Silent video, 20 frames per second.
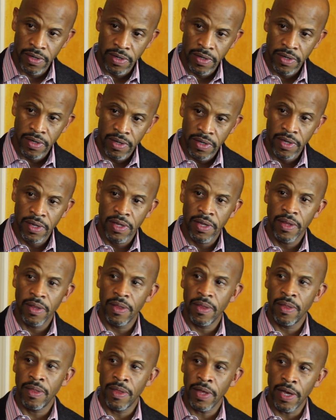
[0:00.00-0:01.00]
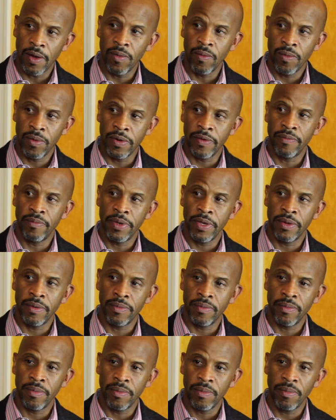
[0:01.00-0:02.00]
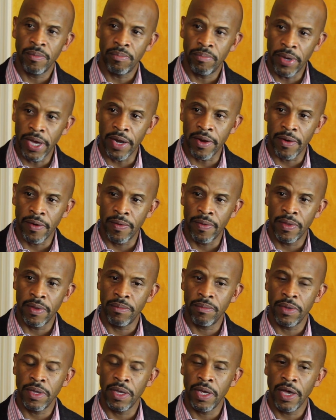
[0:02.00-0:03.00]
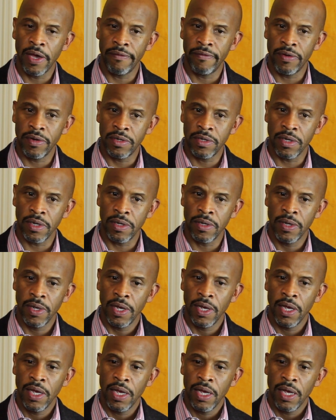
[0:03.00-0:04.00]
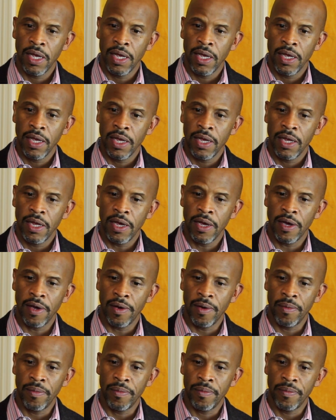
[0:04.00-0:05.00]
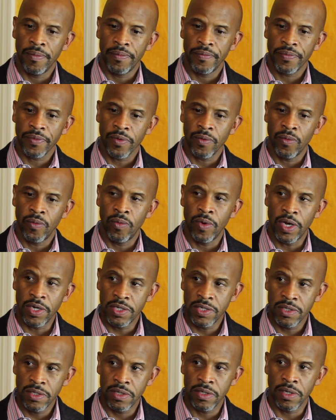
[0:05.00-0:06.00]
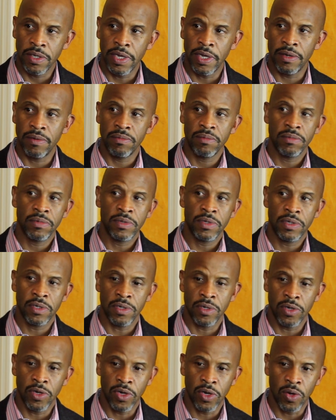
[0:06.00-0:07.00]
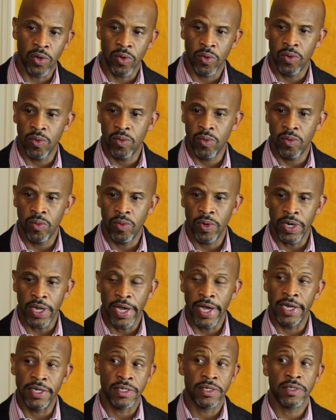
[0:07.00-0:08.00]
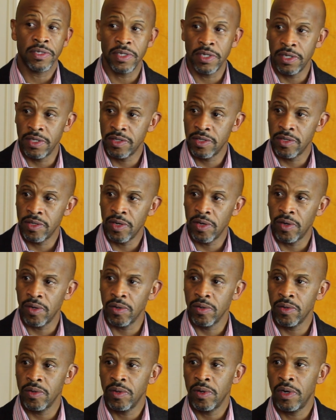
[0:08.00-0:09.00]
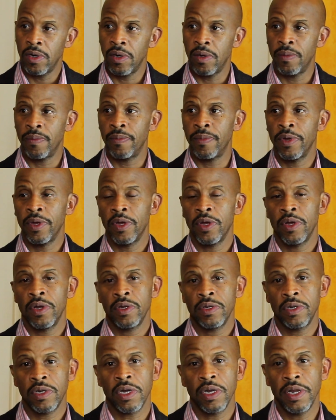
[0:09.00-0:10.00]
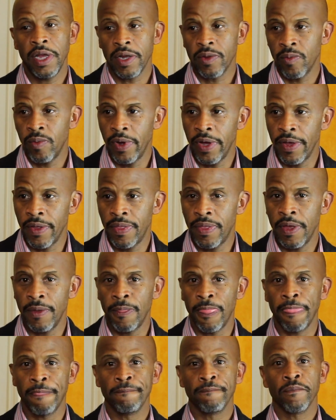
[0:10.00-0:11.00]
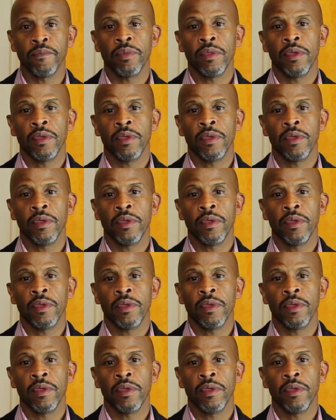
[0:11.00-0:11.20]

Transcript: right? That would have been better than me having to um, rush to get to know what agencies to talk, um, right? To connect with and.